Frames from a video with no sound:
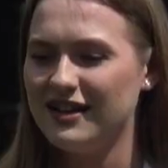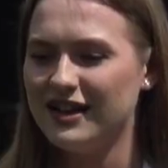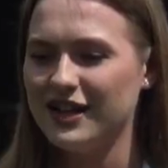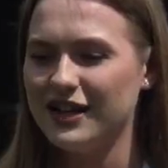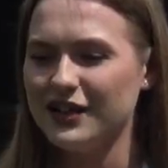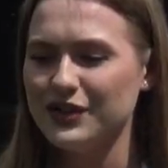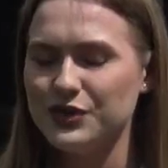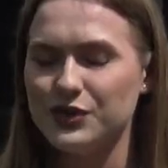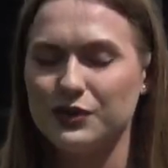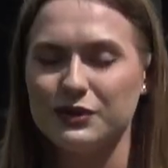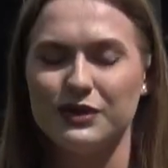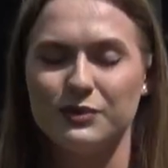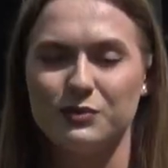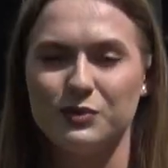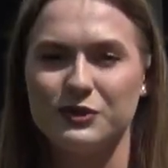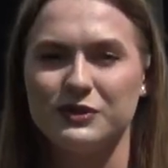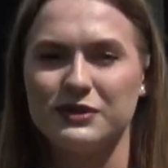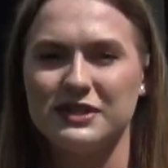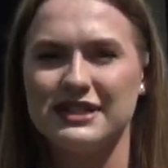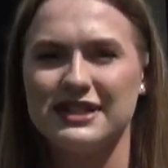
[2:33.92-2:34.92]
I enjoyed the
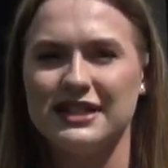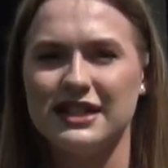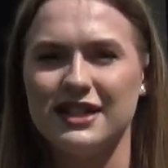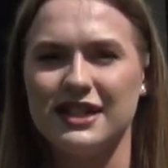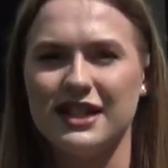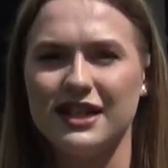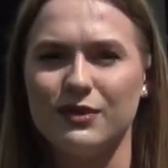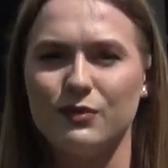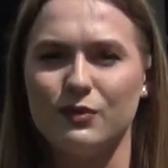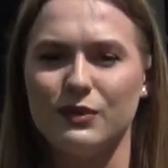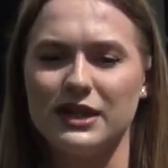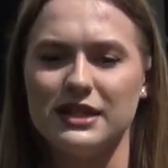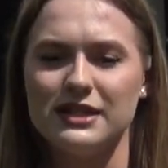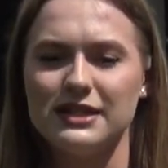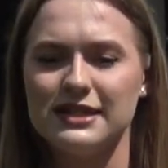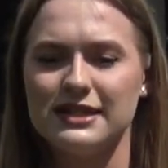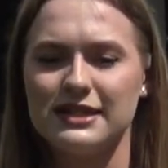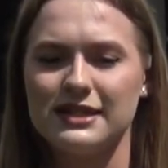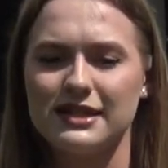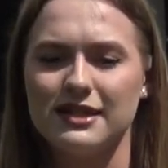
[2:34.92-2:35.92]
most the
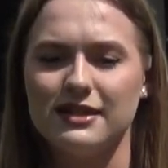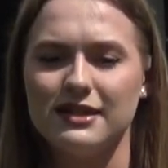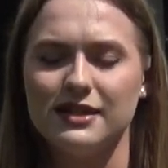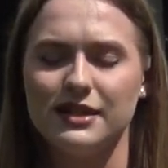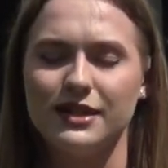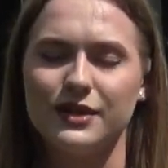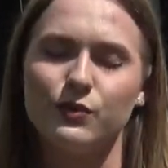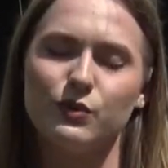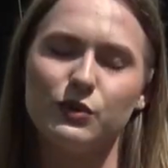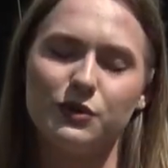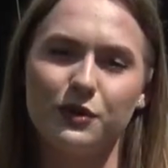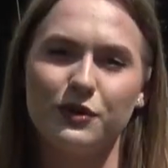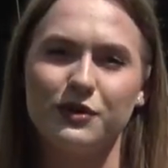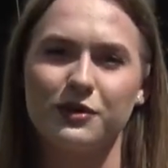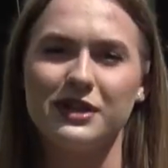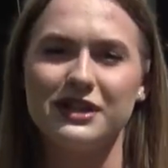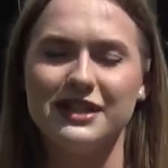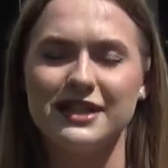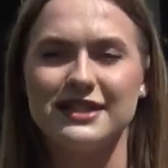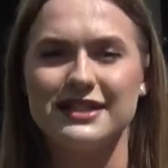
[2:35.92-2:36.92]
events that were
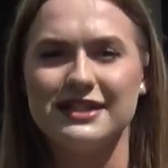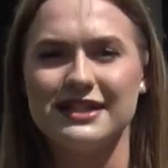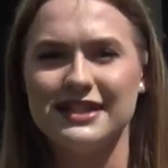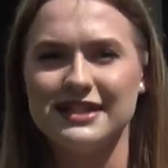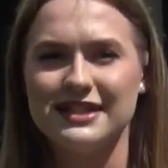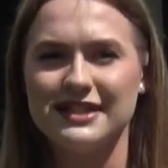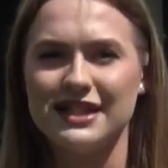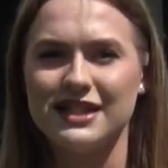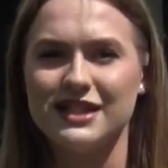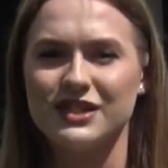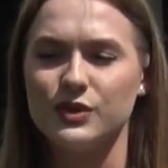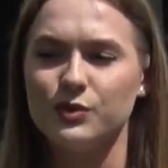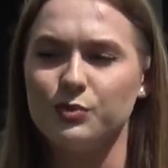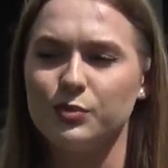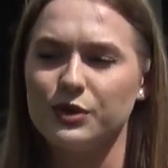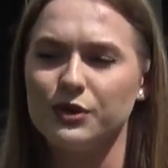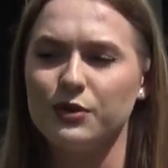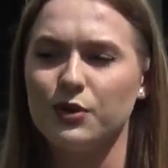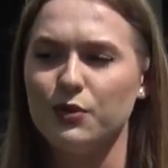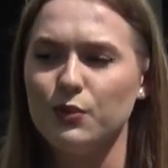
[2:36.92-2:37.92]
organized in
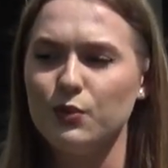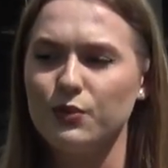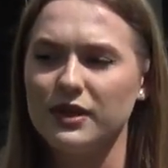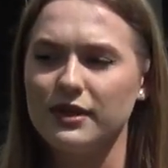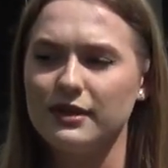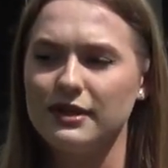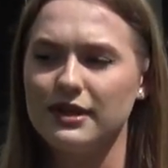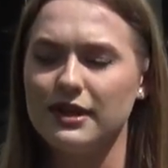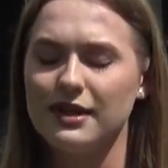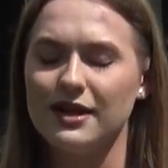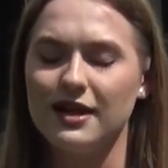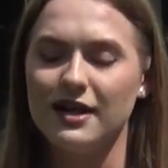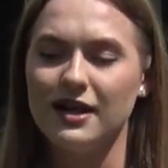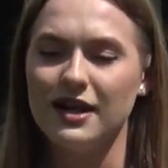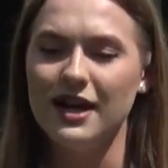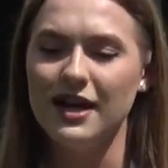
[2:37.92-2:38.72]
ISAE-SUPAERO with the